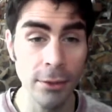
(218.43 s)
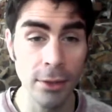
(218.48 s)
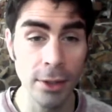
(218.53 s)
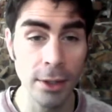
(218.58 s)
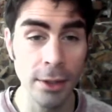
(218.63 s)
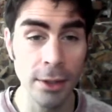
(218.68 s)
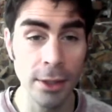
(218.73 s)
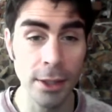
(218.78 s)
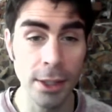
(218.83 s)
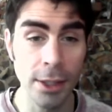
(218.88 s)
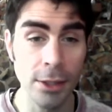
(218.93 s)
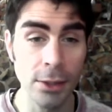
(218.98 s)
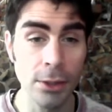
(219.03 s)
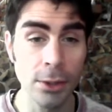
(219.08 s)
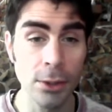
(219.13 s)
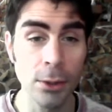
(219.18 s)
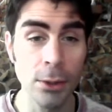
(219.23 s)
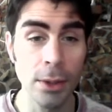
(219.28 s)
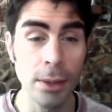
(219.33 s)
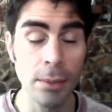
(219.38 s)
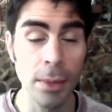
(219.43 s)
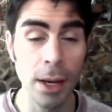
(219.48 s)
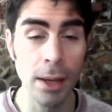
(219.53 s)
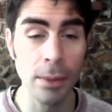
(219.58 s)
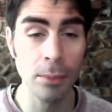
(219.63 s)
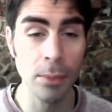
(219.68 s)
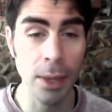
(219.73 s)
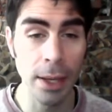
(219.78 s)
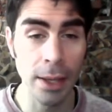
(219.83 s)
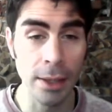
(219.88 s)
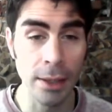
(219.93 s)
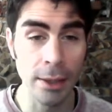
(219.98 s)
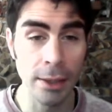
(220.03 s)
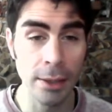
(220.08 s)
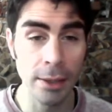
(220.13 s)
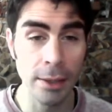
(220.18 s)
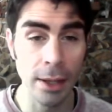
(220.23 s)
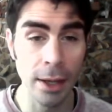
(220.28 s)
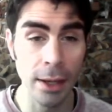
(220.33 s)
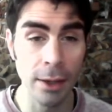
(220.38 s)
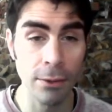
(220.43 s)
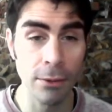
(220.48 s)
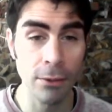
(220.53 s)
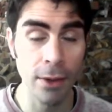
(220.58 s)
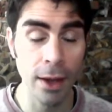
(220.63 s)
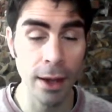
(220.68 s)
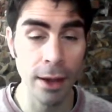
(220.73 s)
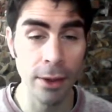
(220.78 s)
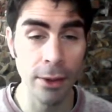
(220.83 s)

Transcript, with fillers: or even at least doing my best,